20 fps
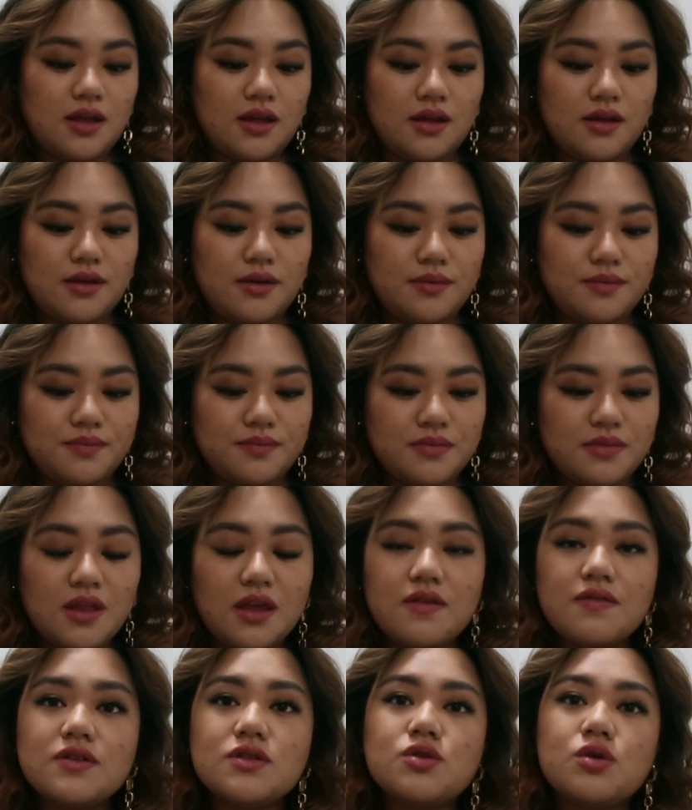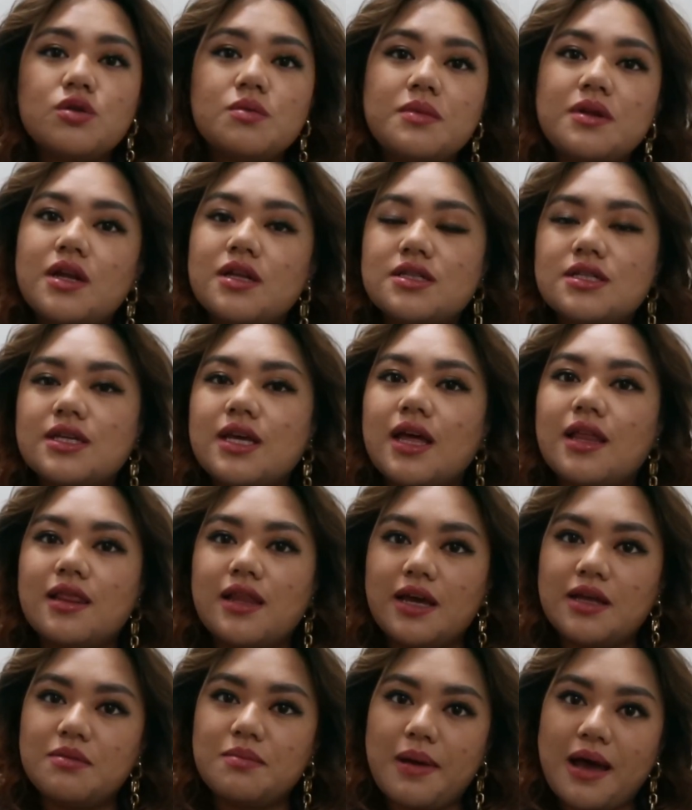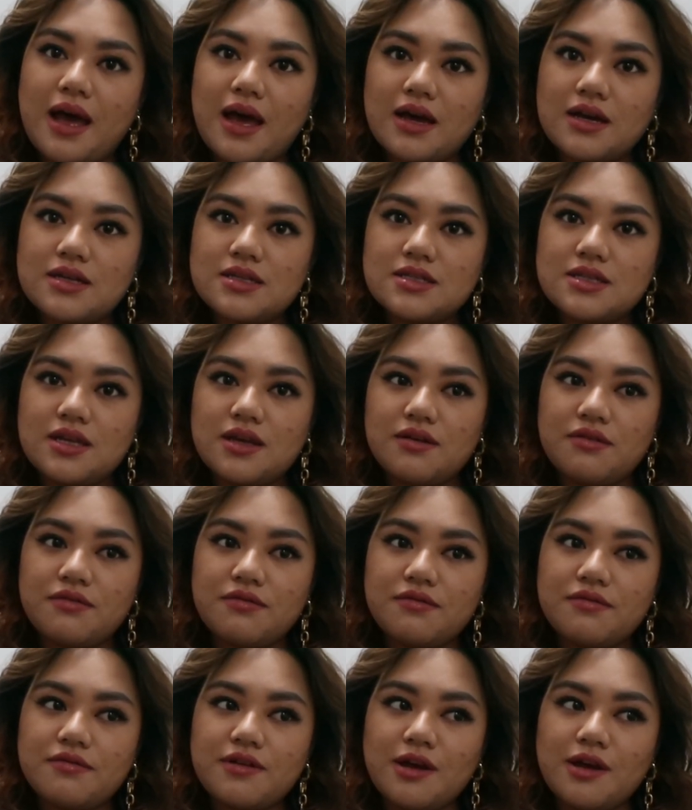they even told me not to get light bags if